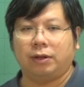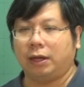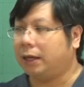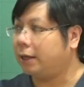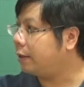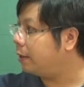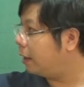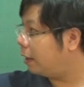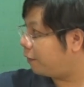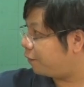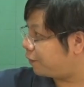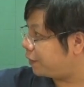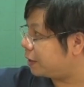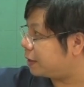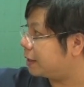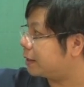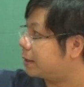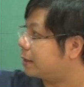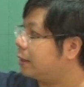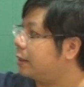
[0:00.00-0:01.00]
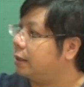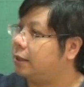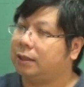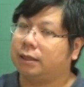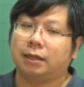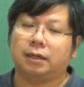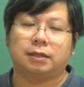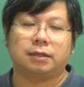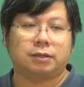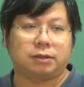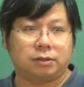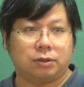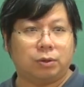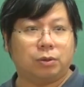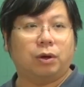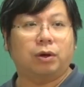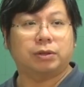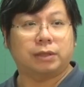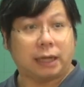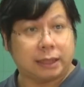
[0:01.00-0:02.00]
if this is the
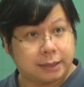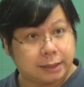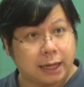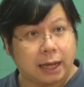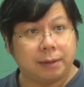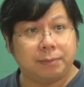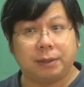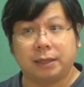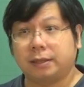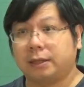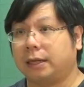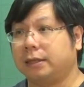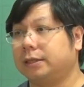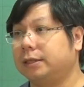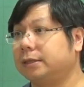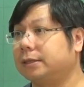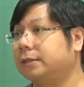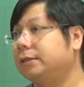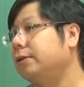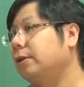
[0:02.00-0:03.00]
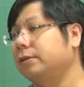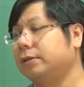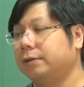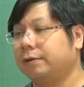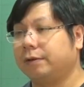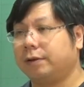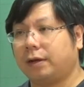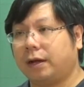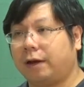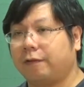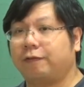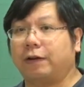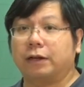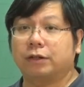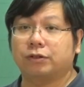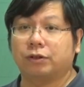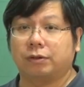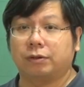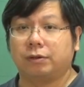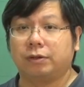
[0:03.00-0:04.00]
so-called assignment, then this is not a
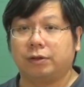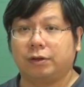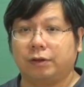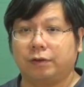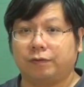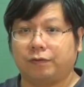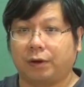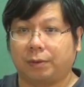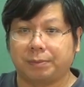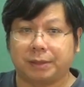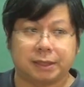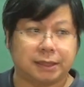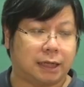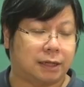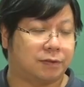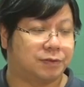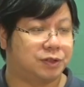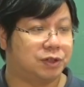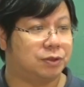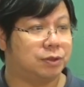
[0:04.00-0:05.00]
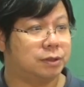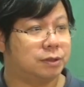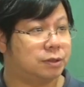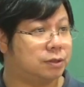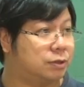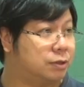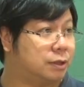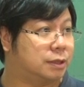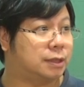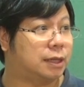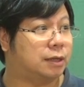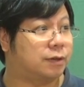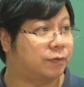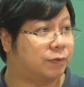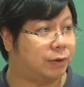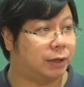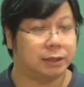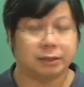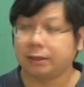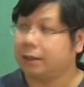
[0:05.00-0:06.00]
function from the set of students to the set of
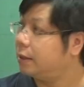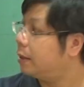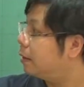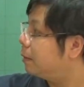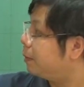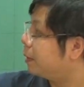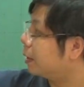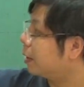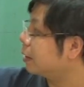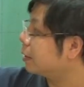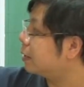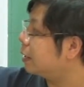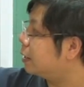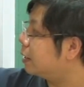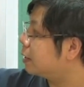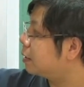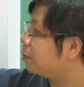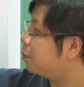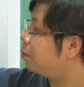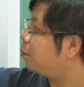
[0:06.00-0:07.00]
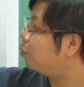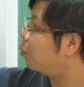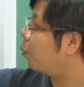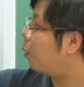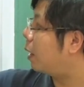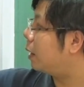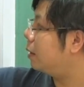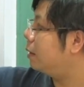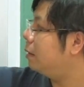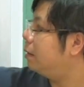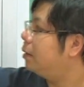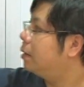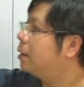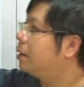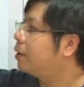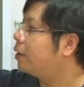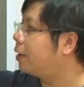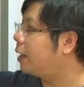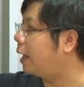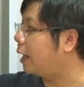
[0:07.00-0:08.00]
grades, because it is one
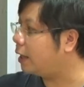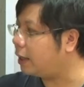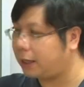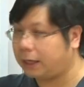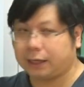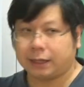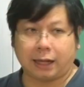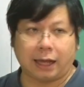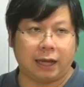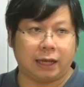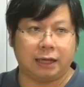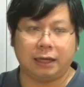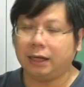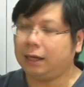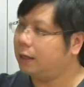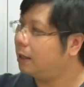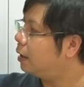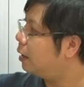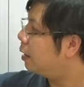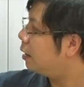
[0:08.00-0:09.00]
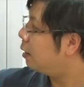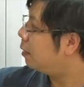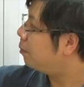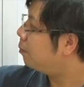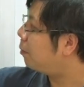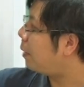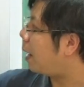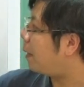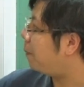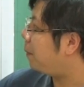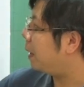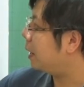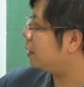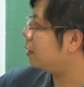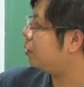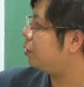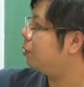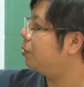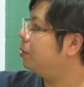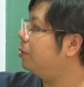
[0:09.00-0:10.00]
thing in A
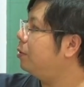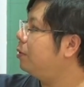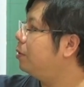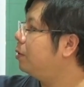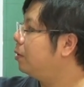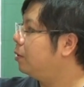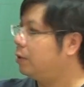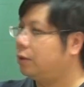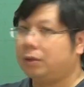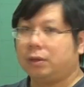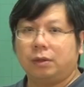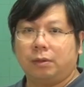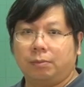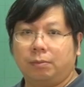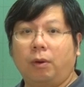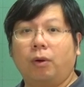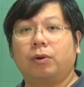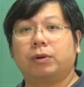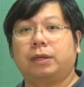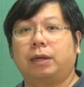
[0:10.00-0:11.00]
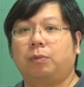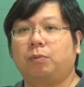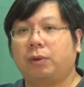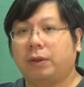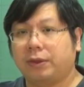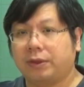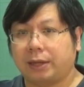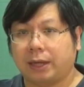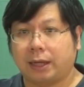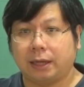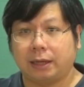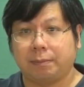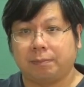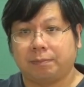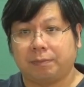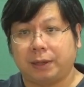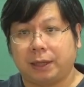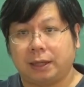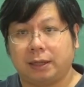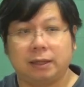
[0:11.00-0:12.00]
mapping to more than one thing in
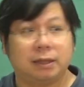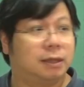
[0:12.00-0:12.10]
B.